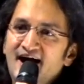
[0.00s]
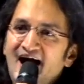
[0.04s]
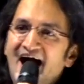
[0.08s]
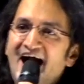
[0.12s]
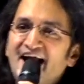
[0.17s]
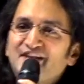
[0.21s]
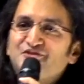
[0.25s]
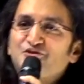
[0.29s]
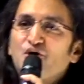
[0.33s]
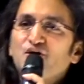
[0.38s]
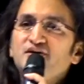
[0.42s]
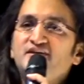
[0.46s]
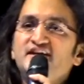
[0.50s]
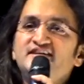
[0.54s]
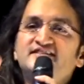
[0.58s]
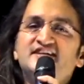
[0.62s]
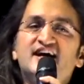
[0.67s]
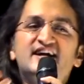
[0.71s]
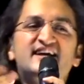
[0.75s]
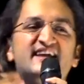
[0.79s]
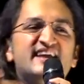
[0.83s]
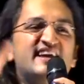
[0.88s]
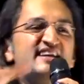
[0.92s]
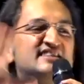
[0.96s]
I thought these
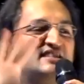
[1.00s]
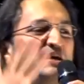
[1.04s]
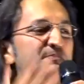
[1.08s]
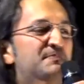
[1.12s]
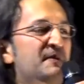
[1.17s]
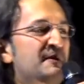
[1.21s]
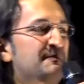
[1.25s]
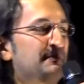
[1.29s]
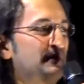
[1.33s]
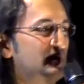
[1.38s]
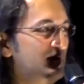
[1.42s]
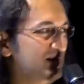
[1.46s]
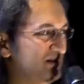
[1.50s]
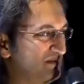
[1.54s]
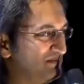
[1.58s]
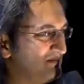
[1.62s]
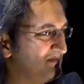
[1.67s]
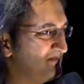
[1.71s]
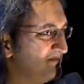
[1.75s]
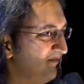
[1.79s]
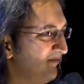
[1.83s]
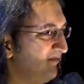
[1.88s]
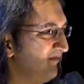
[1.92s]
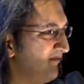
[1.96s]
are crazy people.
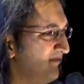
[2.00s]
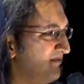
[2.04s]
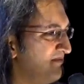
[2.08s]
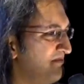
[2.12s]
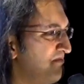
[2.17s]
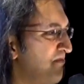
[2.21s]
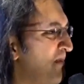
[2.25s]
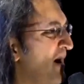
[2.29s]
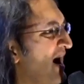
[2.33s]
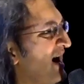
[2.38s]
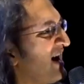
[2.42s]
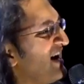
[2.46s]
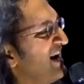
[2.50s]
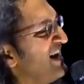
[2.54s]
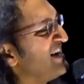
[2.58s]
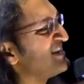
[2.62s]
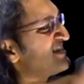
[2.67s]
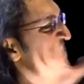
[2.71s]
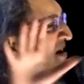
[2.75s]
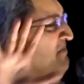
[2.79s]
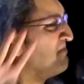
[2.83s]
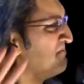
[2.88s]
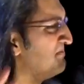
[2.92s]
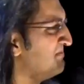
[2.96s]

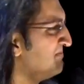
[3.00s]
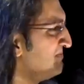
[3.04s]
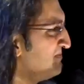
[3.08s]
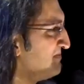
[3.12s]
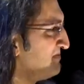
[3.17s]
sab.